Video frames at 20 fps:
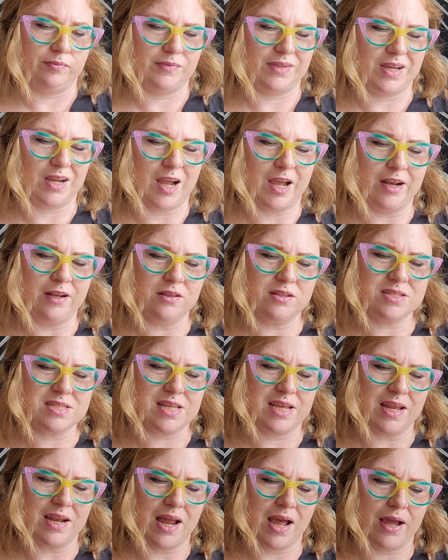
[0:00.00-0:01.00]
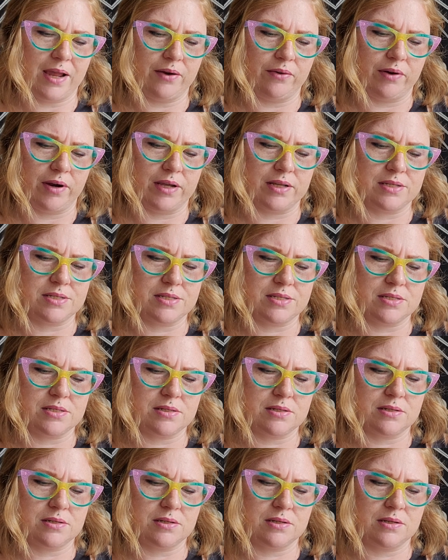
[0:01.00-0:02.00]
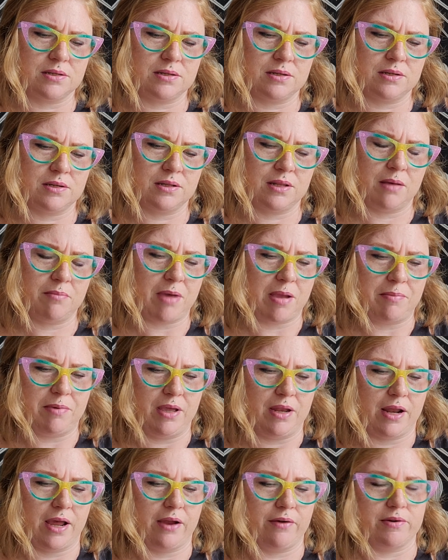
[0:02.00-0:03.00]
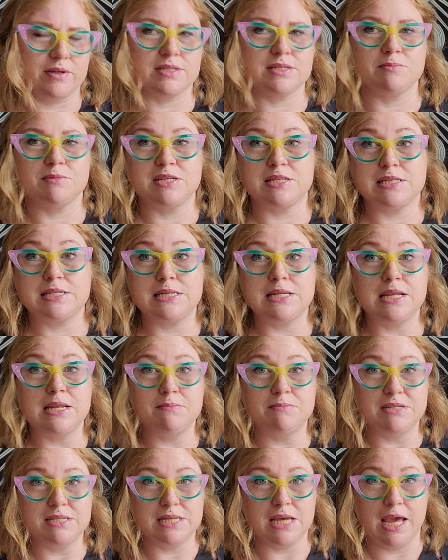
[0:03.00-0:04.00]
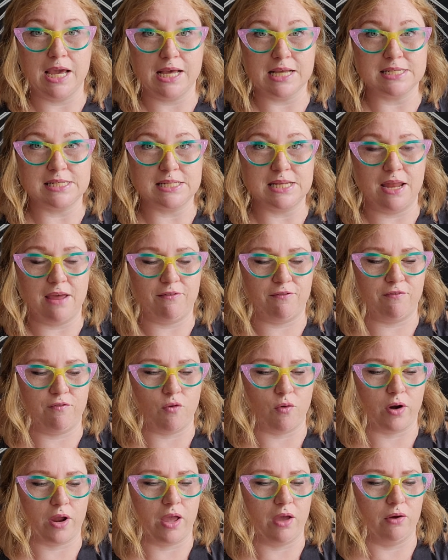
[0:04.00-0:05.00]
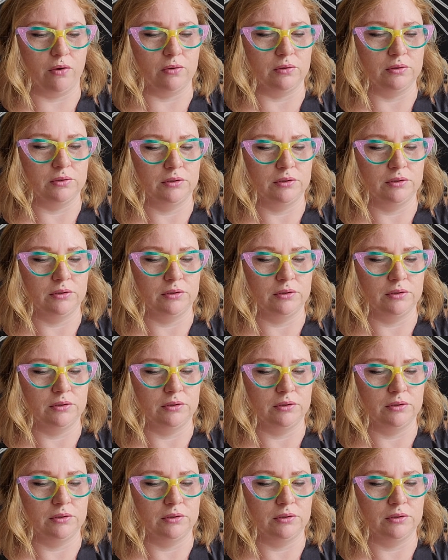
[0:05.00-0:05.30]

It kind of looks like an iris. That might be an iris. Let me let me take a sniff for you.